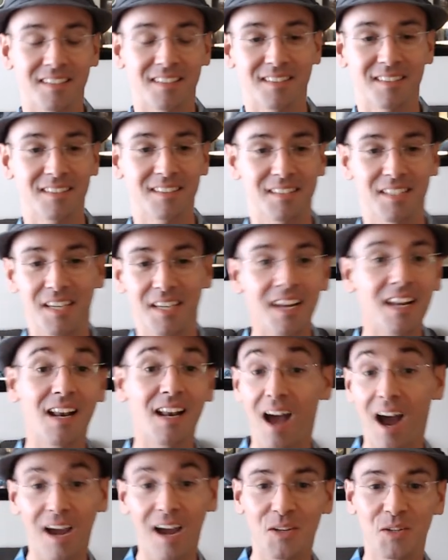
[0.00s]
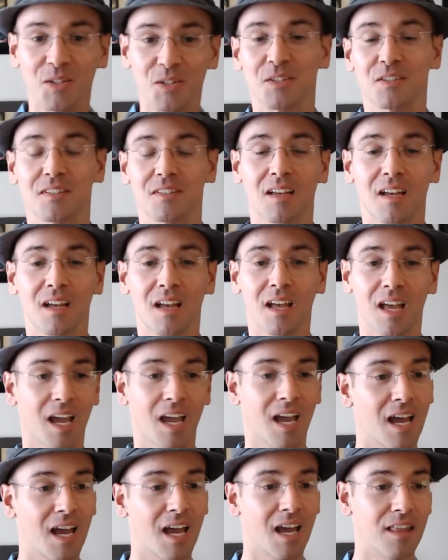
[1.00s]
It's hilarious.
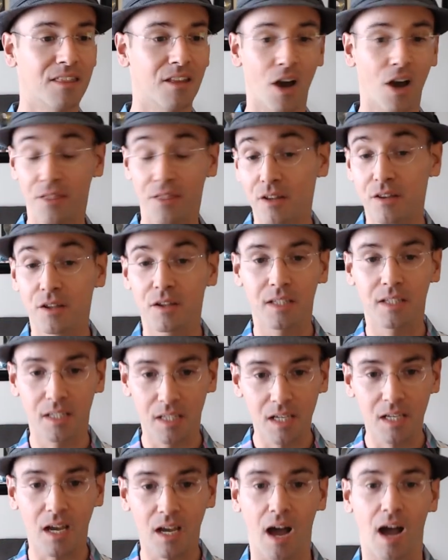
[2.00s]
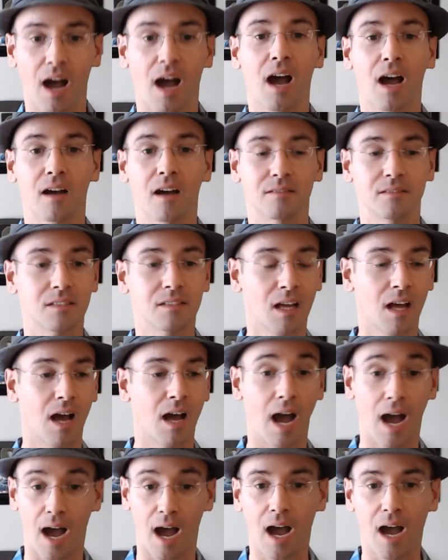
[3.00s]
And another gig I
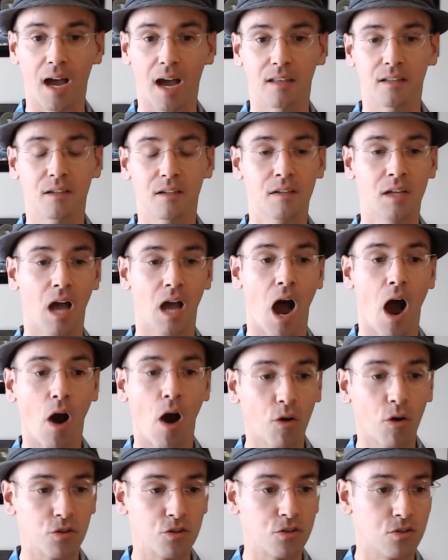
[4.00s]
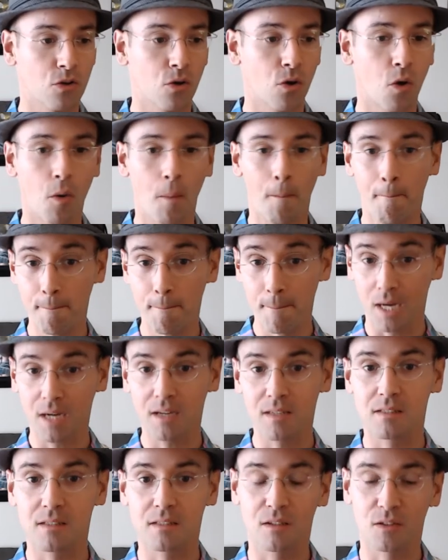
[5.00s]
had, I also
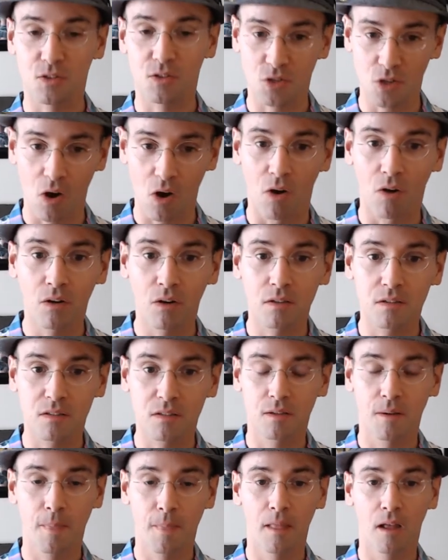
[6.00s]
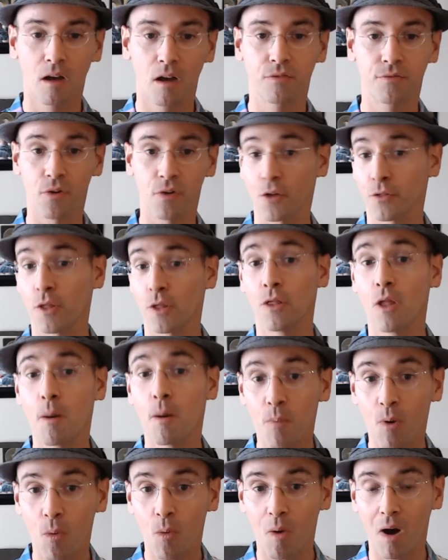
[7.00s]
mixed songs for the
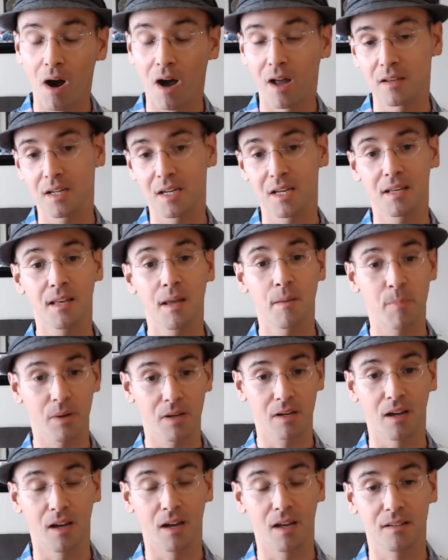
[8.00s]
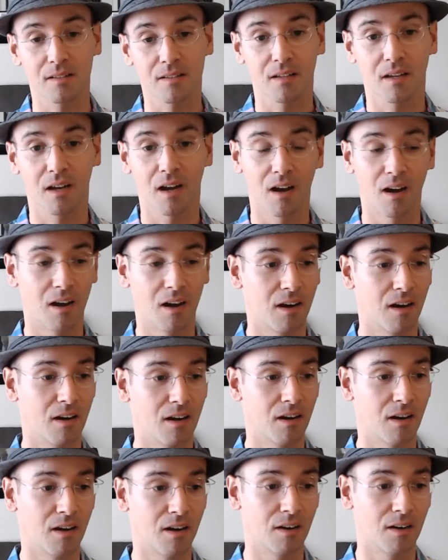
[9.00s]
number one independent
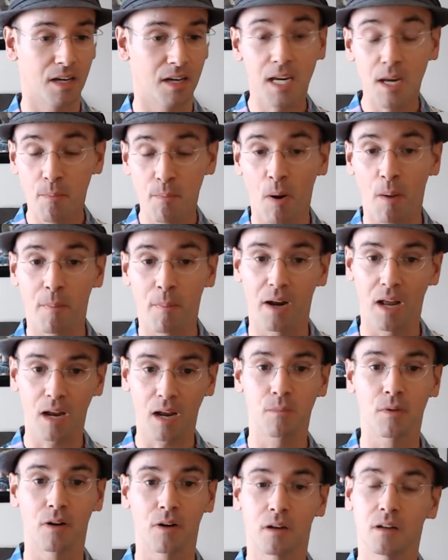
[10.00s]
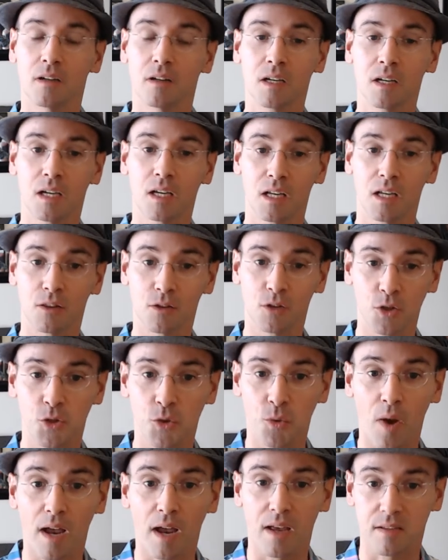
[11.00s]
hip-hop label in the
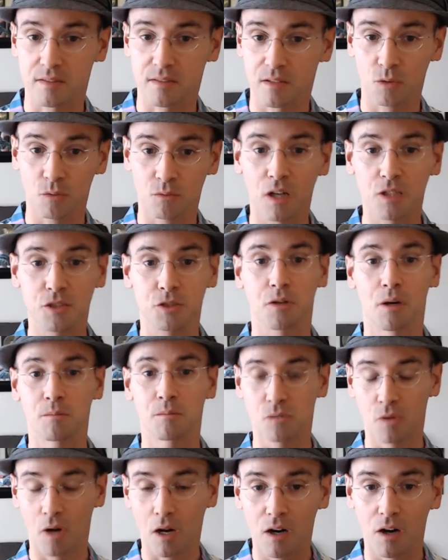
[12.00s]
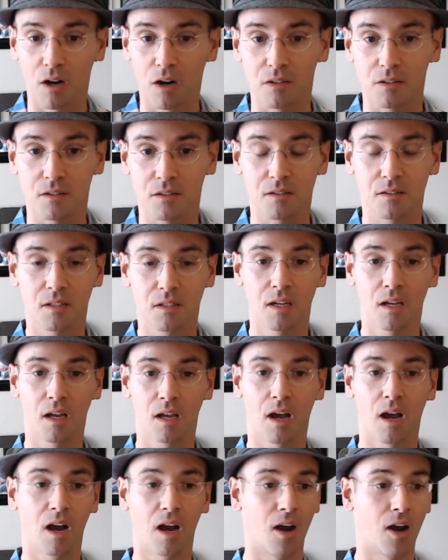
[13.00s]
US, Rostrum Records.
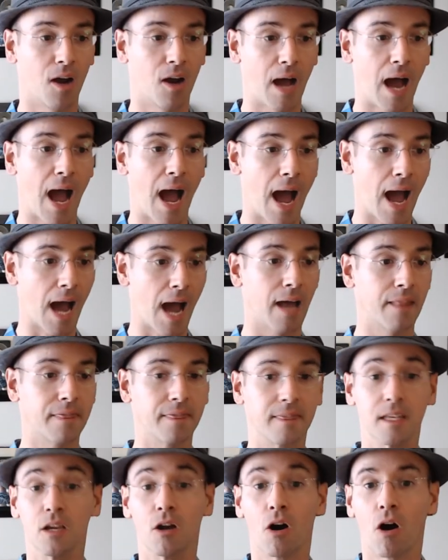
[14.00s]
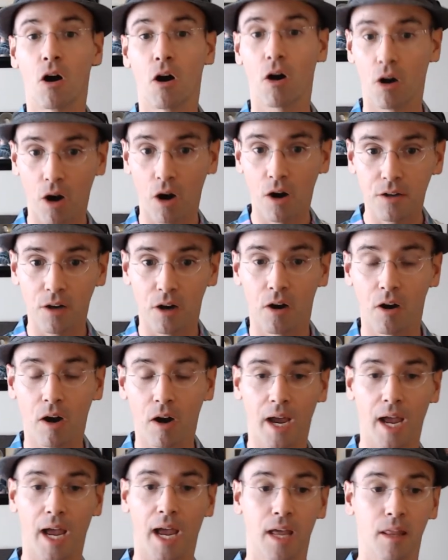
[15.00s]
I had the honor
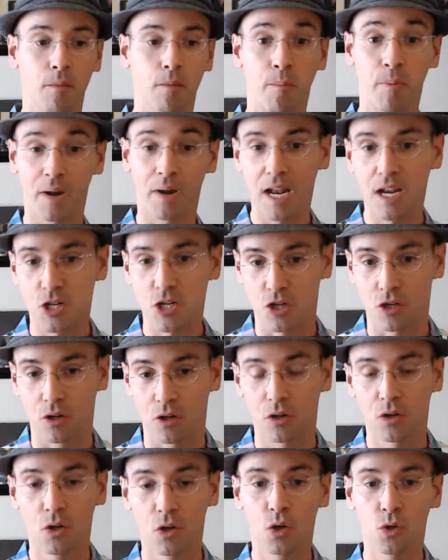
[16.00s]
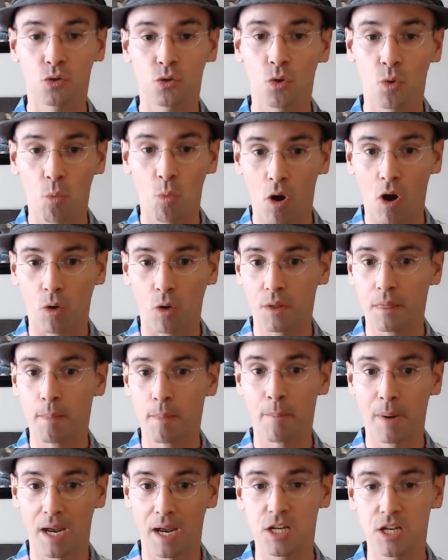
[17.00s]
and pleasure to work with
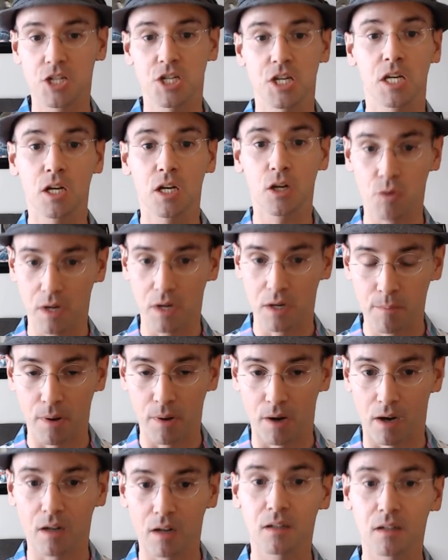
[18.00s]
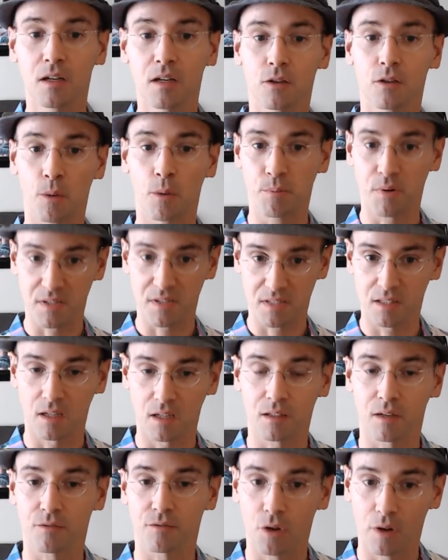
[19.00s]
Benji Greenberg, the
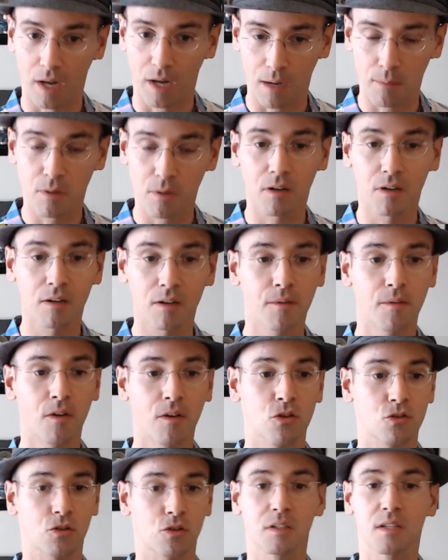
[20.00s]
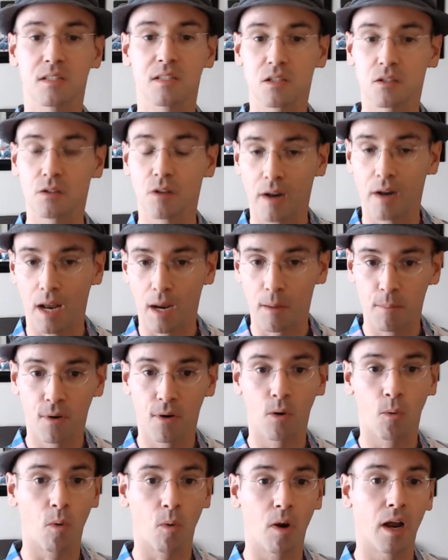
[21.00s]
president of the label. So this is the
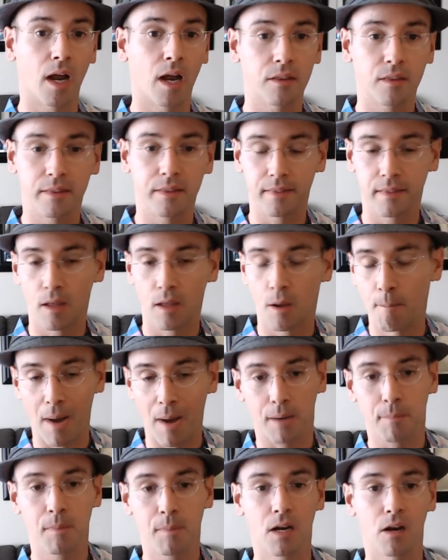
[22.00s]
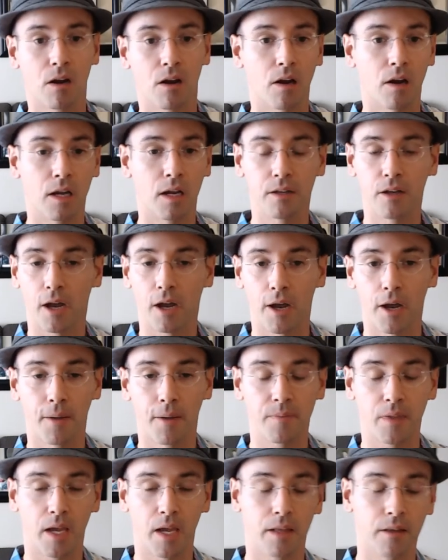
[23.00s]
label where Mac Miller
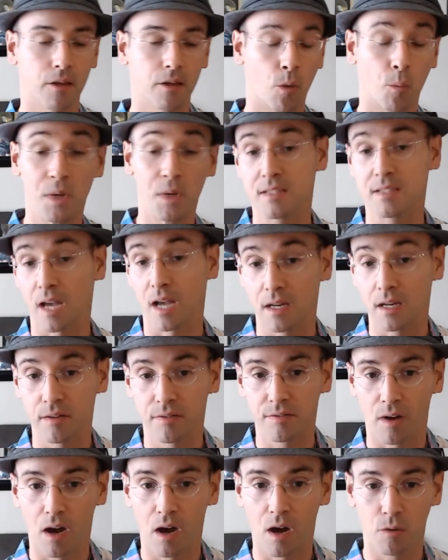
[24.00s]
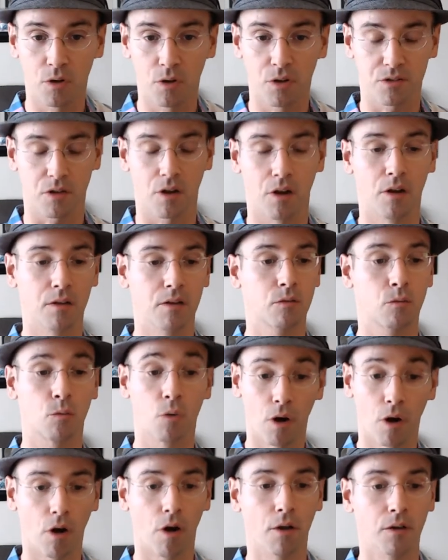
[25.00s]
and Wiz Khalifa
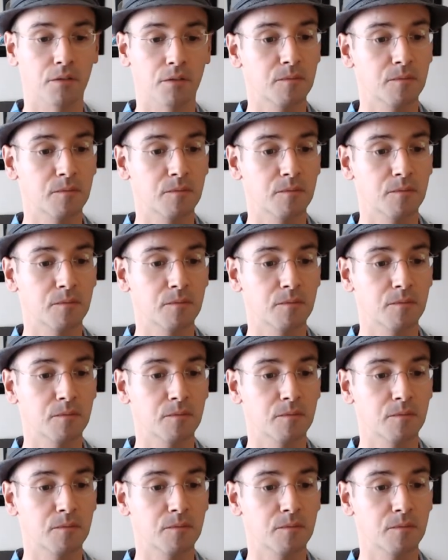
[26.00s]
were on.